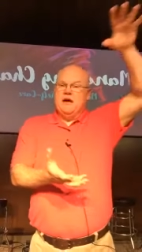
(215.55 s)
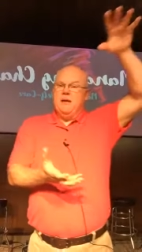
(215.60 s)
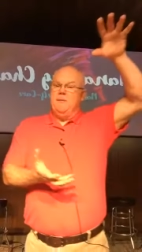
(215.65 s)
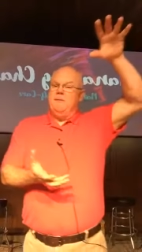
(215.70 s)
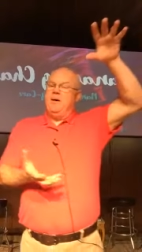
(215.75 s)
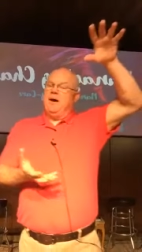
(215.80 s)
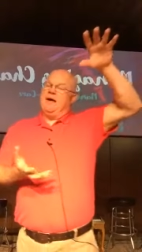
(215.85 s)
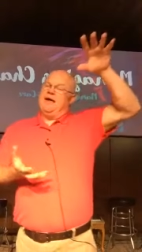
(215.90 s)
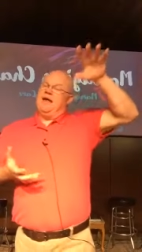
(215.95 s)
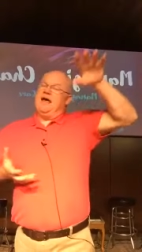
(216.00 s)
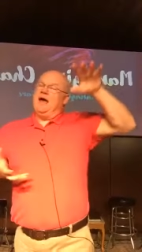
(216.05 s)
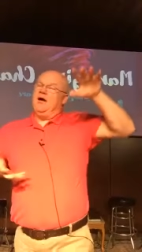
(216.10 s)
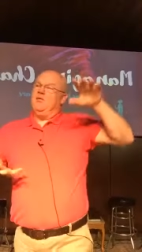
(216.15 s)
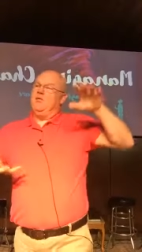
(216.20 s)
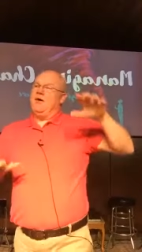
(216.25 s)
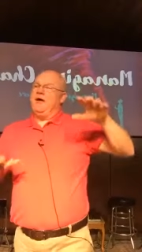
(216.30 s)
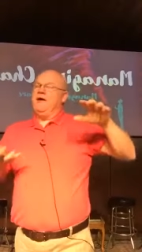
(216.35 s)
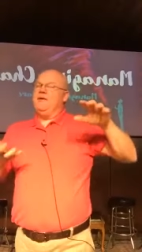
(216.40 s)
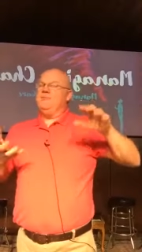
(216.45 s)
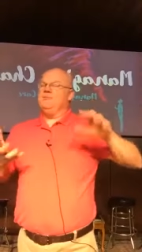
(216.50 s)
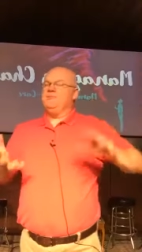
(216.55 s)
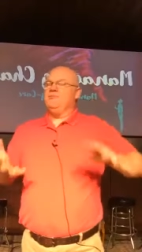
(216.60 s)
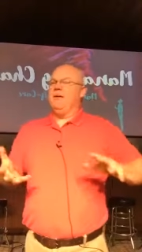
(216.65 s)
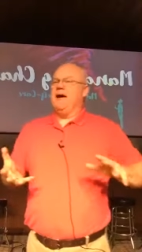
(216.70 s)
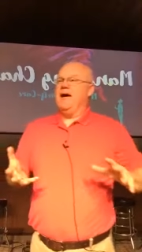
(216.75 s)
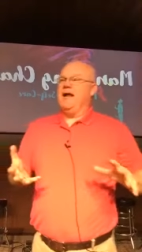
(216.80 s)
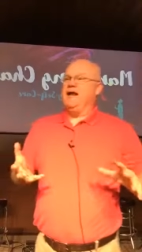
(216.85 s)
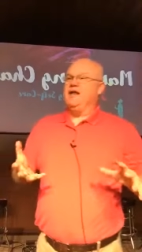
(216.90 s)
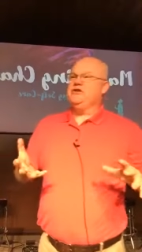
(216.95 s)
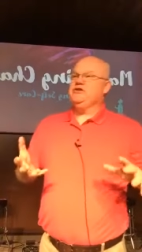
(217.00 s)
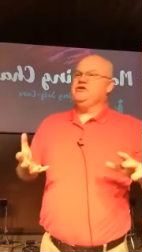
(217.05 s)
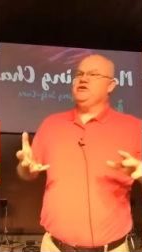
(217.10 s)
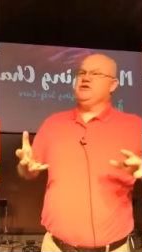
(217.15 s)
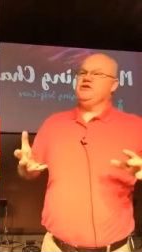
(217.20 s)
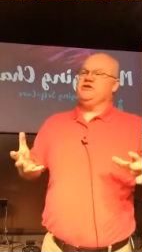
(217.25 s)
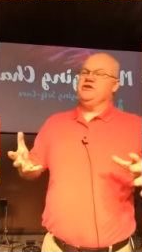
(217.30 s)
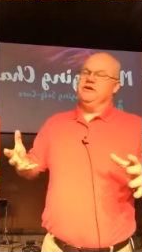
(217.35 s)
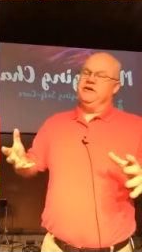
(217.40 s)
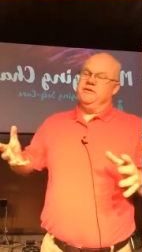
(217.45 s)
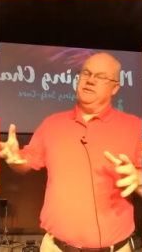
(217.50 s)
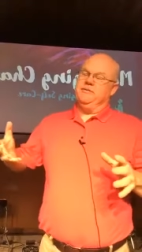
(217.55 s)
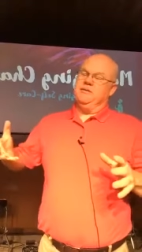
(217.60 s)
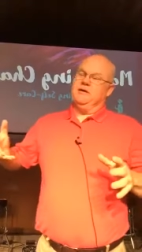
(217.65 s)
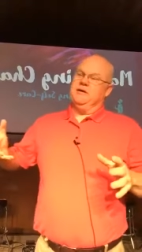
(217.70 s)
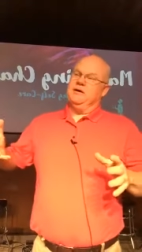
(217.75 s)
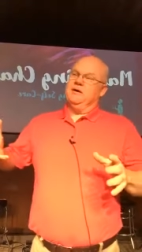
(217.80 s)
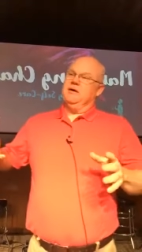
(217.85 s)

but yet we manage to